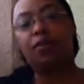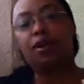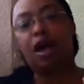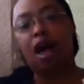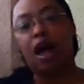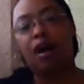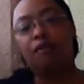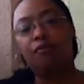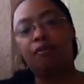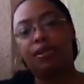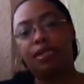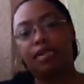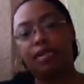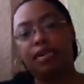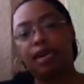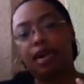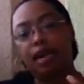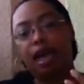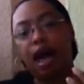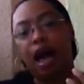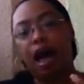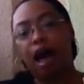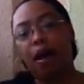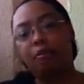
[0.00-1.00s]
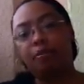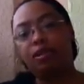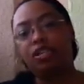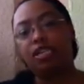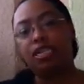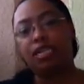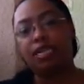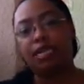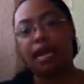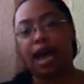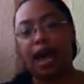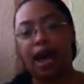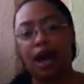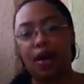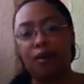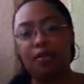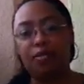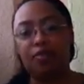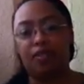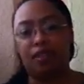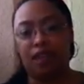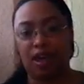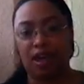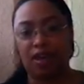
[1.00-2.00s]
conferencing options
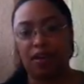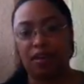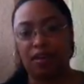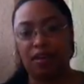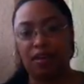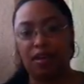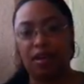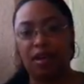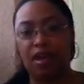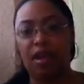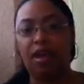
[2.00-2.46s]
out there,